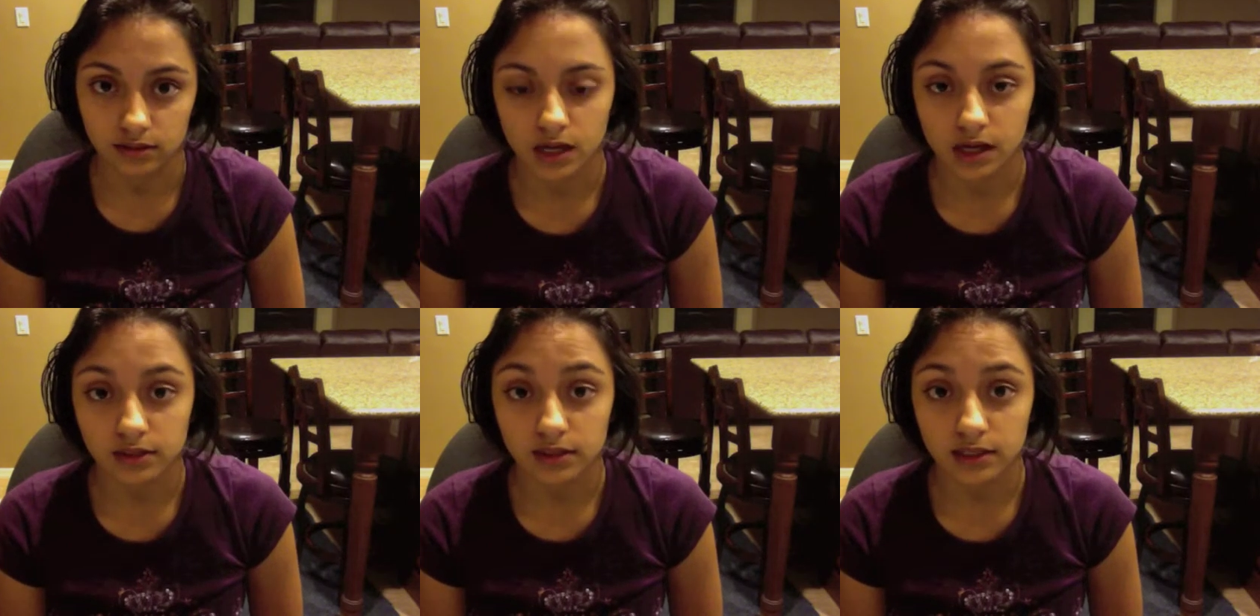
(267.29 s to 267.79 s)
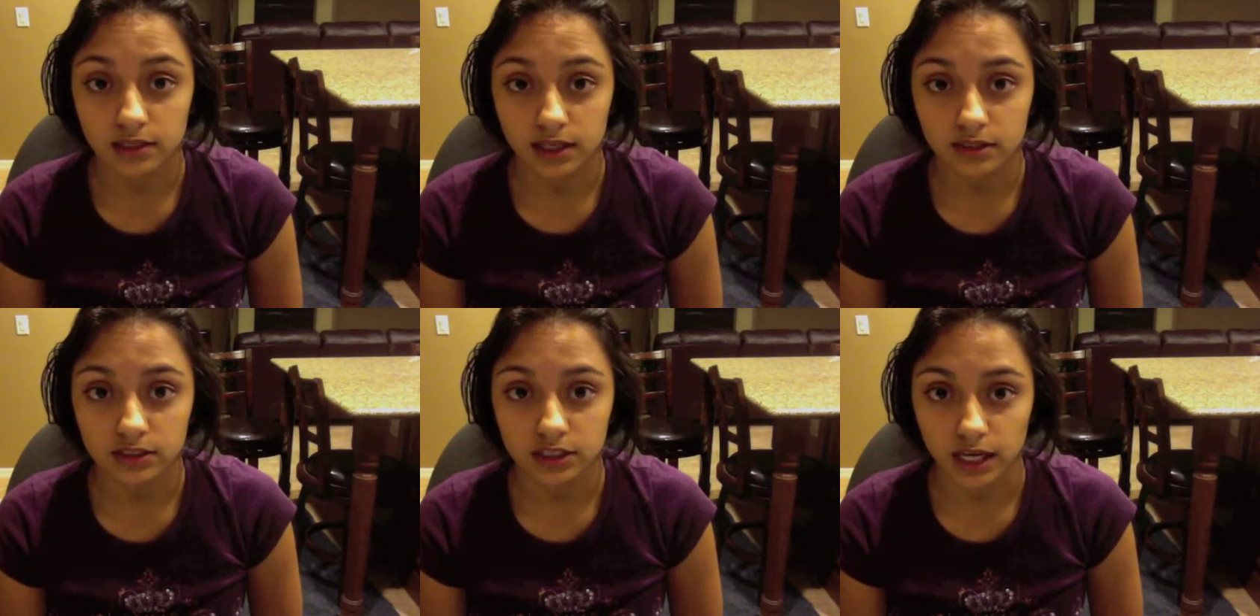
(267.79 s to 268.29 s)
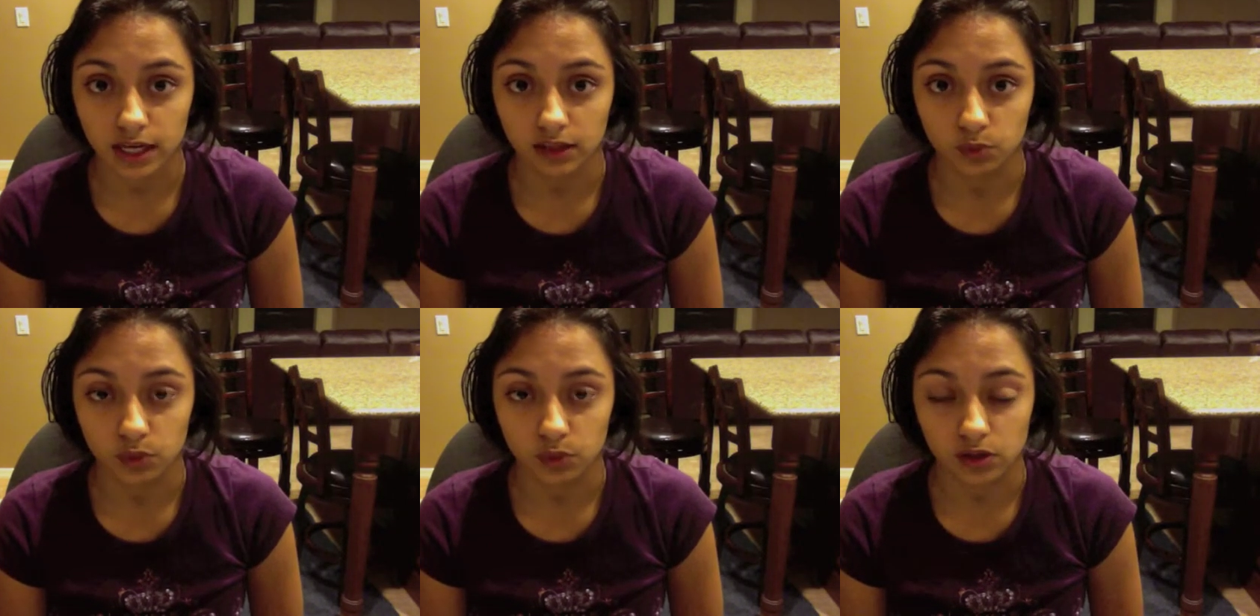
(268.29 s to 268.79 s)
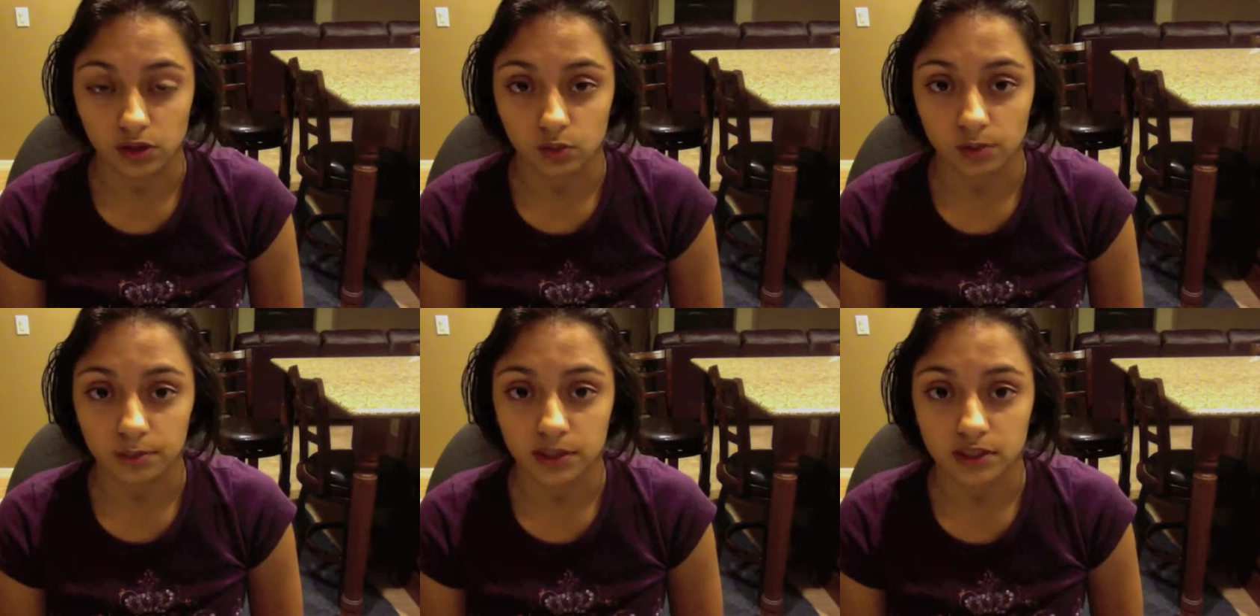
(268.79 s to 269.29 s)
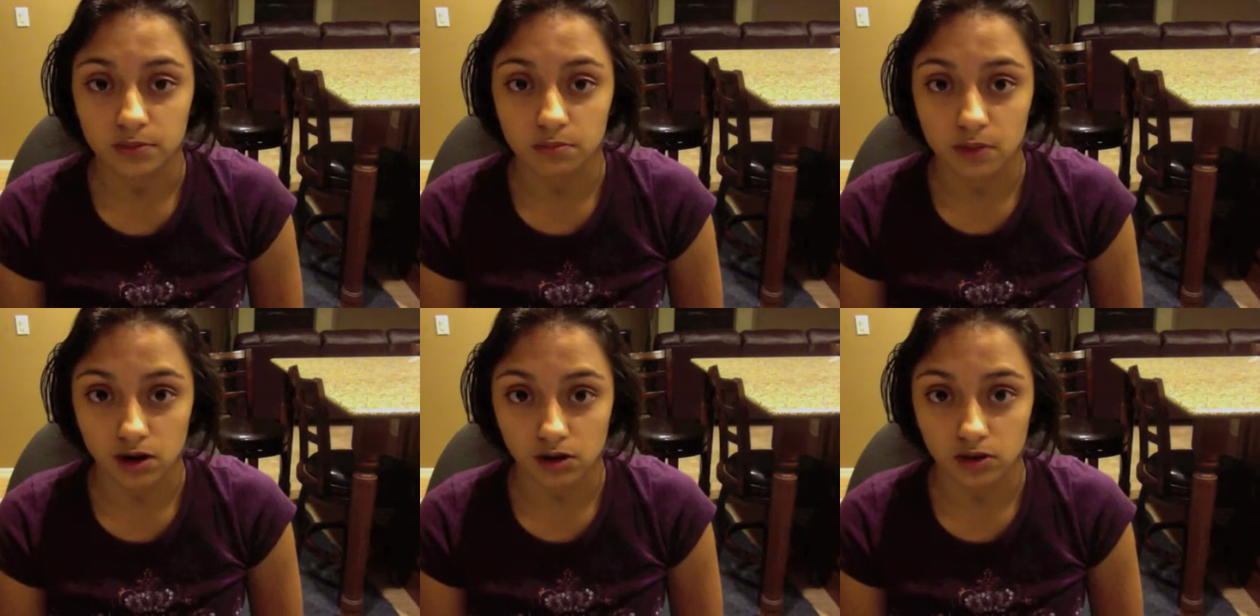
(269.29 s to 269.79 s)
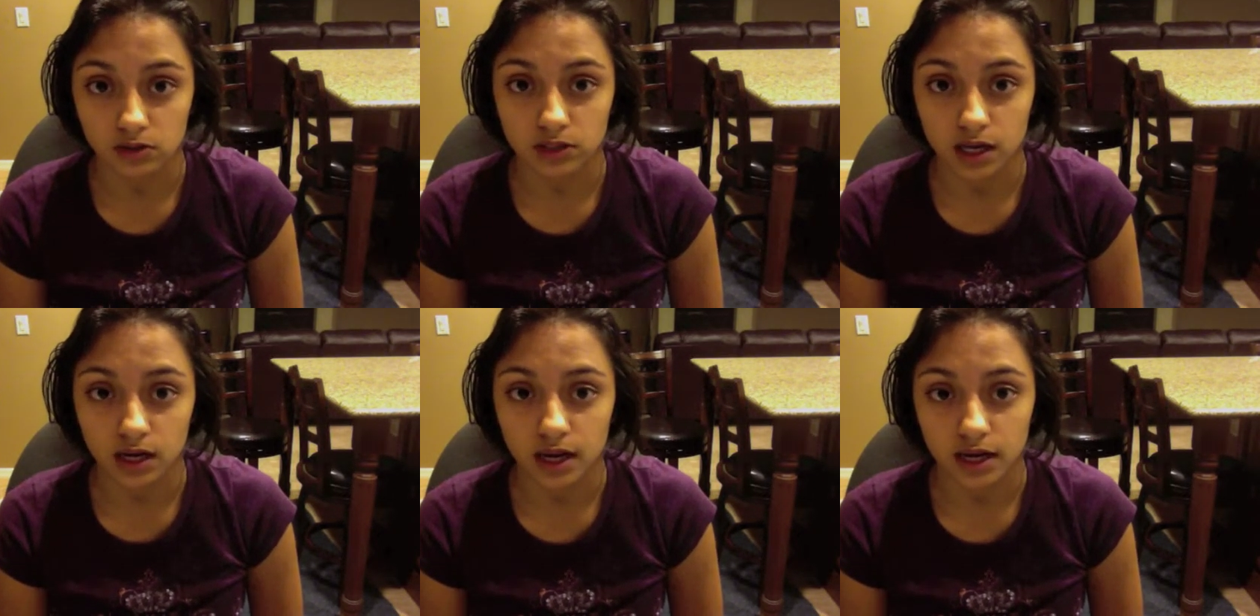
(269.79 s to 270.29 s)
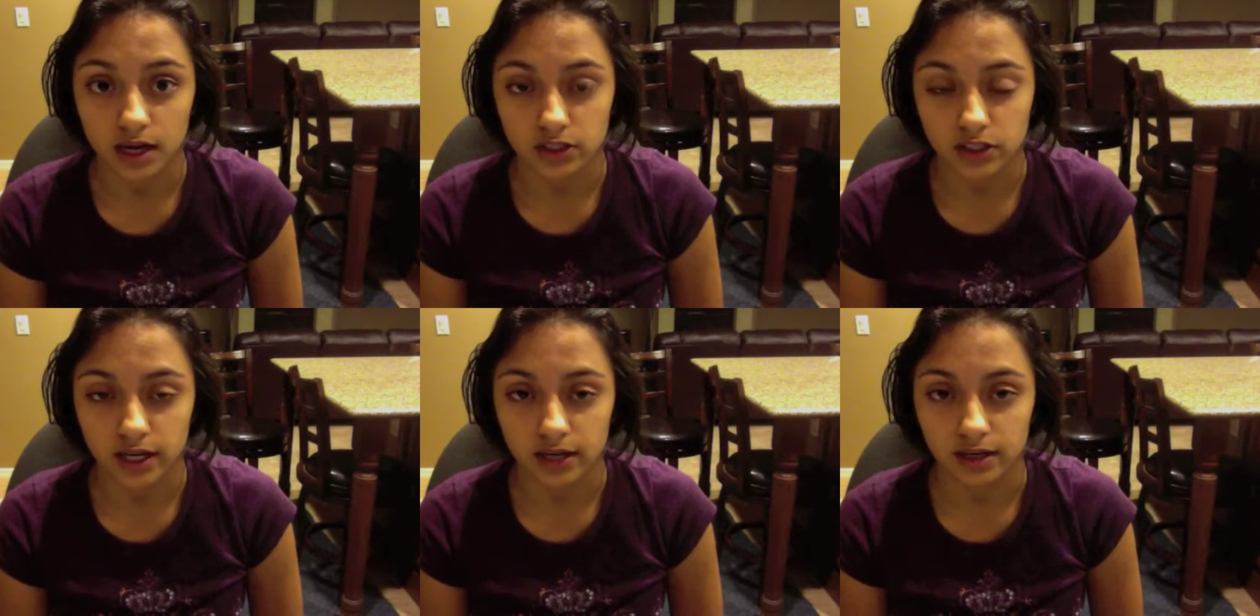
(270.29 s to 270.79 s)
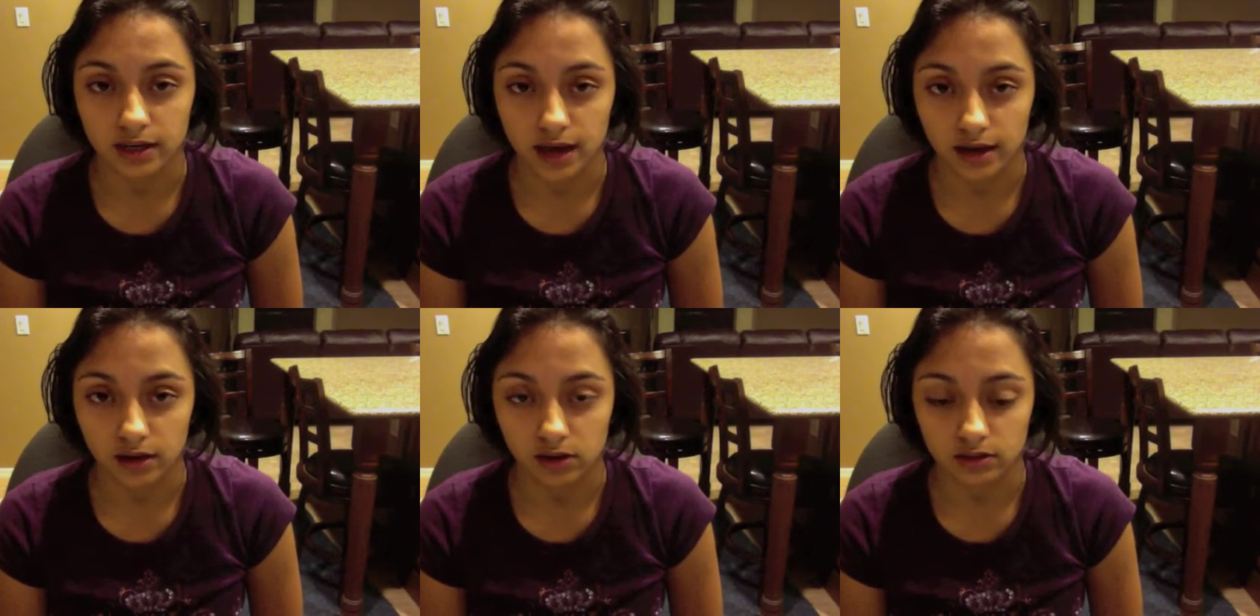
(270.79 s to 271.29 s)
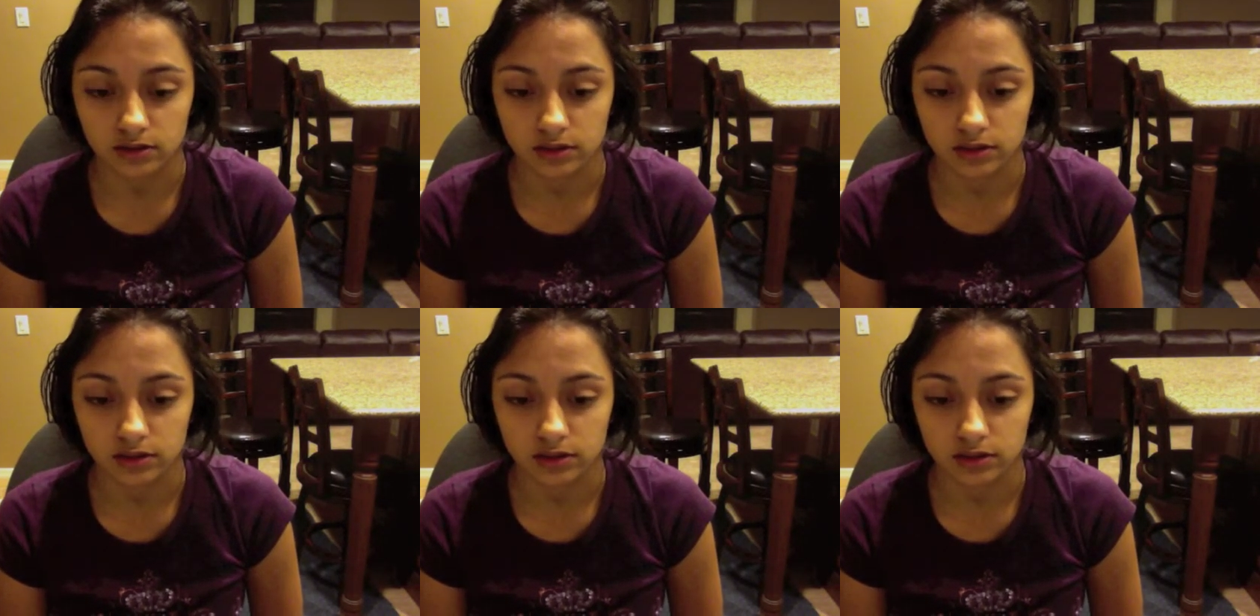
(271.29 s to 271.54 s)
"Today's child worker will be tomorrow's uneducated adult."